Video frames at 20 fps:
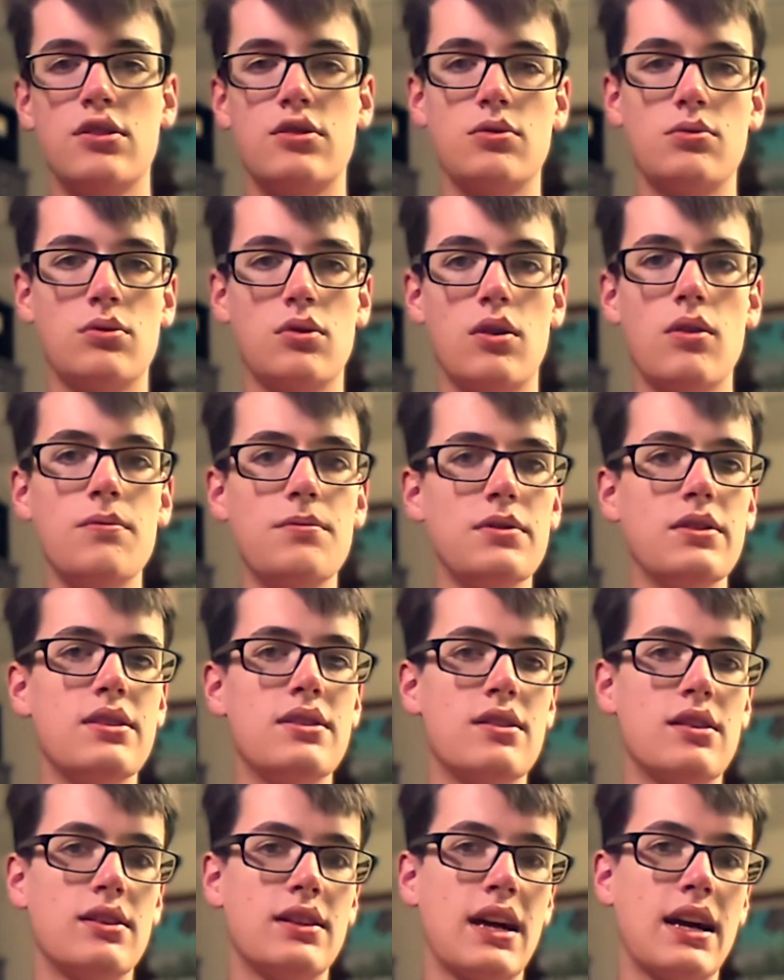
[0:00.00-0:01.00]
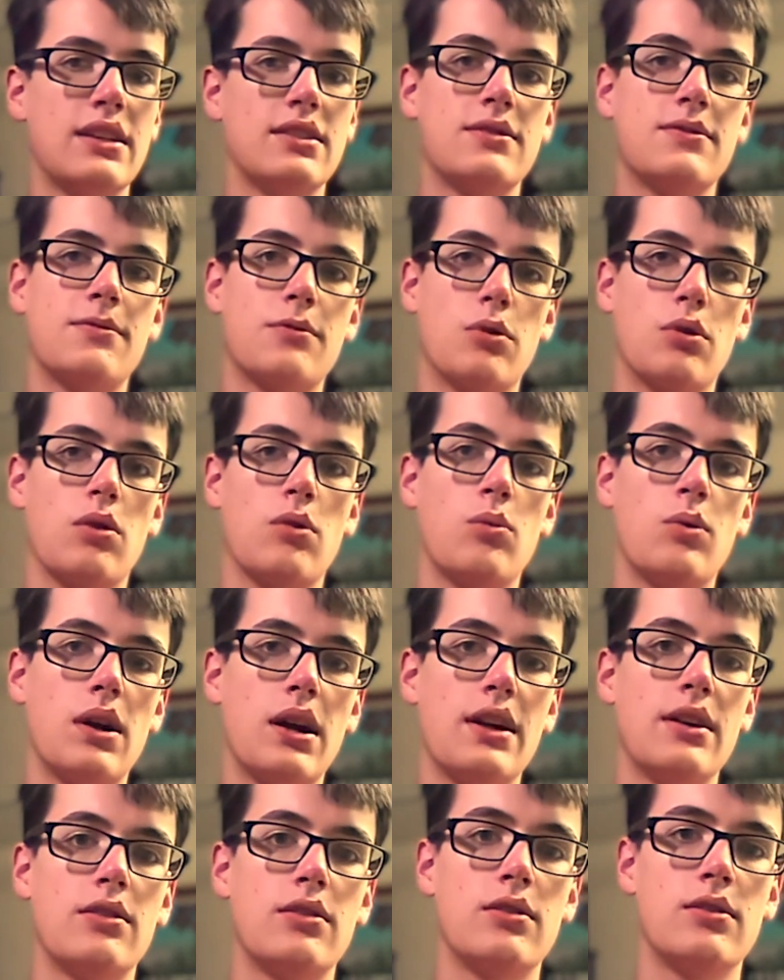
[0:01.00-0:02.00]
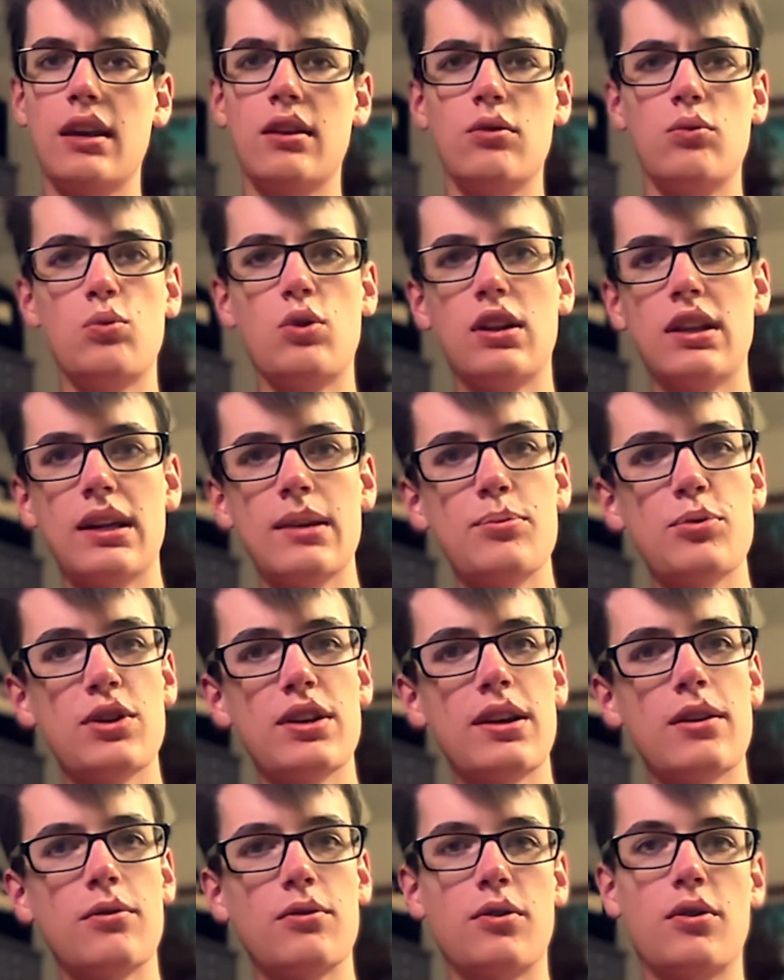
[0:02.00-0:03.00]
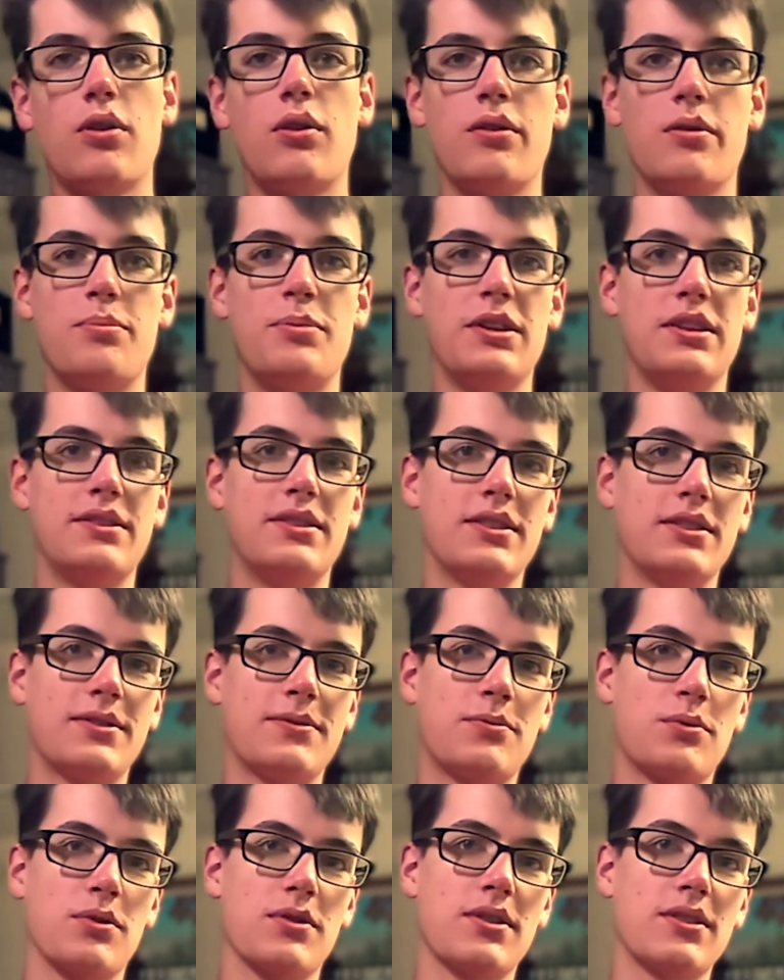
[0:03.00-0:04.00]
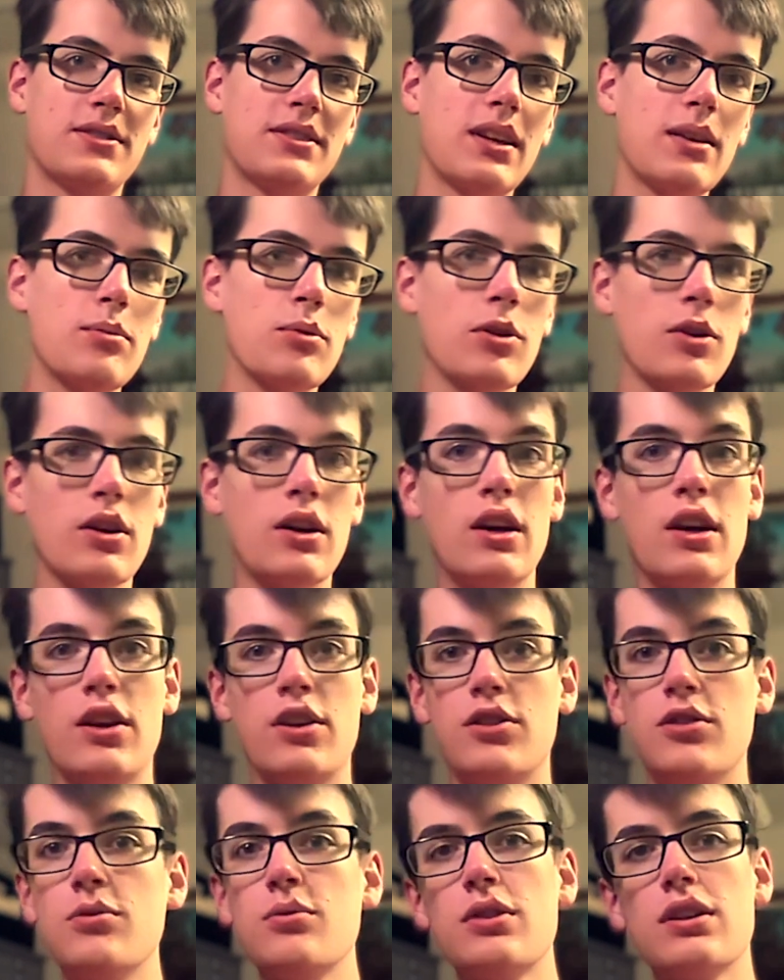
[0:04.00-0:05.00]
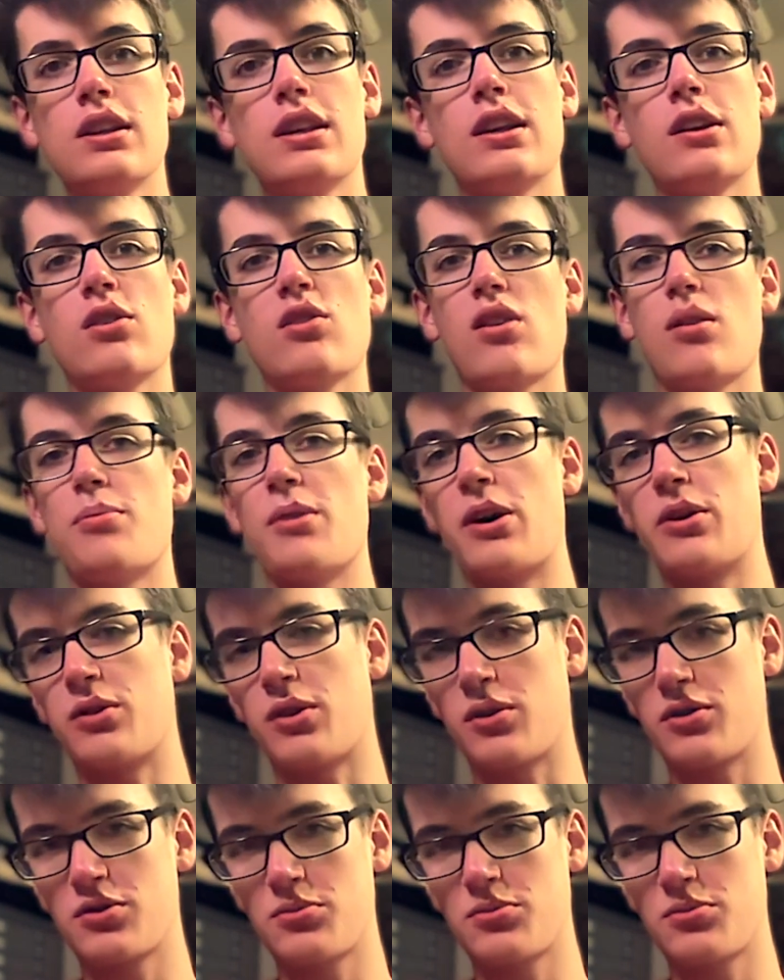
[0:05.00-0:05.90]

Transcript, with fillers: so hopefully they'll last for a while. And while I print out all the pieces for the saber, you can hear about our